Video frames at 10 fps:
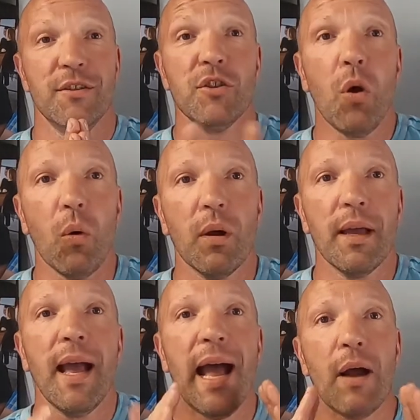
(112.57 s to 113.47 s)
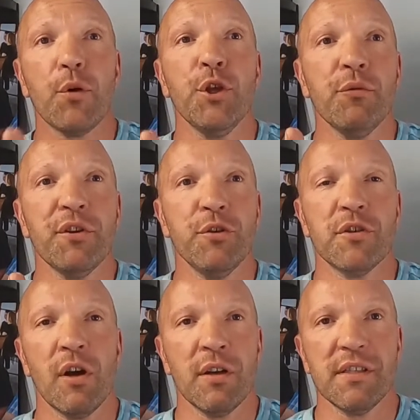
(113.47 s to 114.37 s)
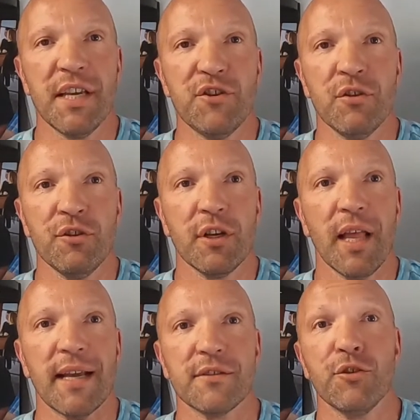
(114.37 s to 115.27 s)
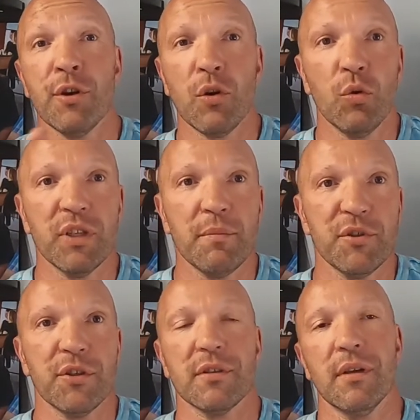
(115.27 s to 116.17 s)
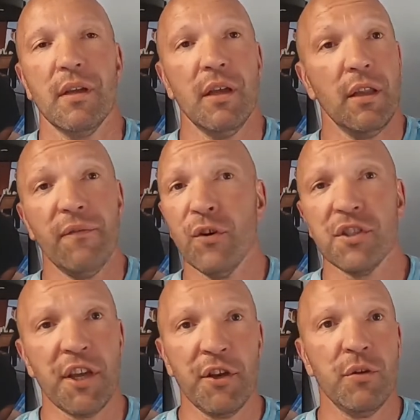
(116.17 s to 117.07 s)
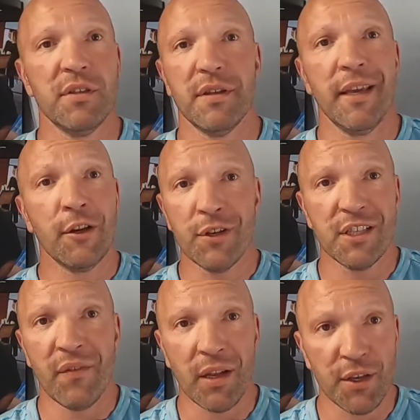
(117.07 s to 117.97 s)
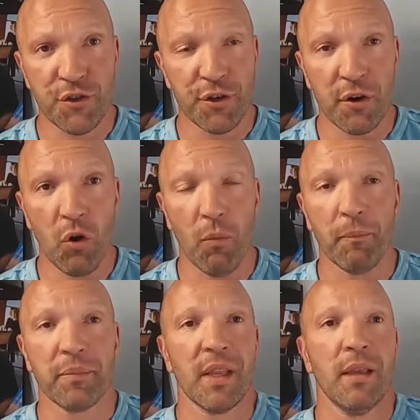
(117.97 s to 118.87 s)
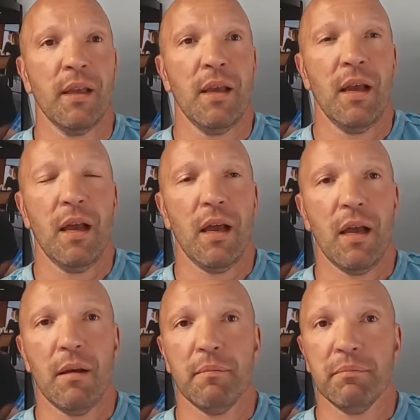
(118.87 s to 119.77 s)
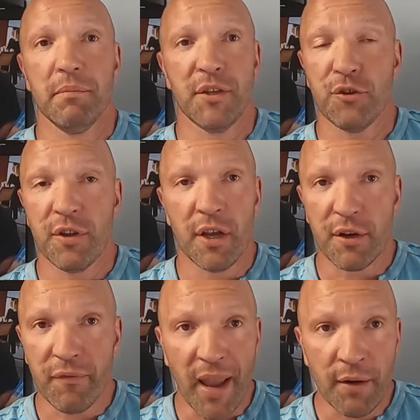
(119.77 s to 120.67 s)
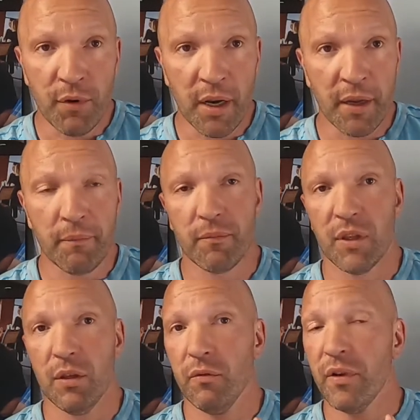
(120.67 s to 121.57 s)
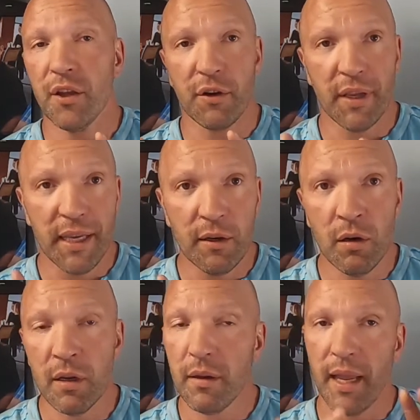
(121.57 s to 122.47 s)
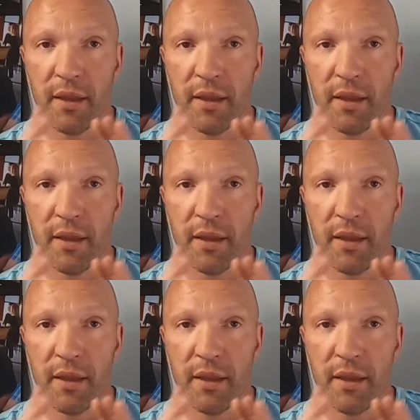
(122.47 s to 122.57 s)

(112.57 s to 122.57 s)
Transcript: So how can you reduce condensation on your glass during cold temperatures? The first thing you do is increase the ventilation in your home. Make sure you got your fan running, you've got your heat on,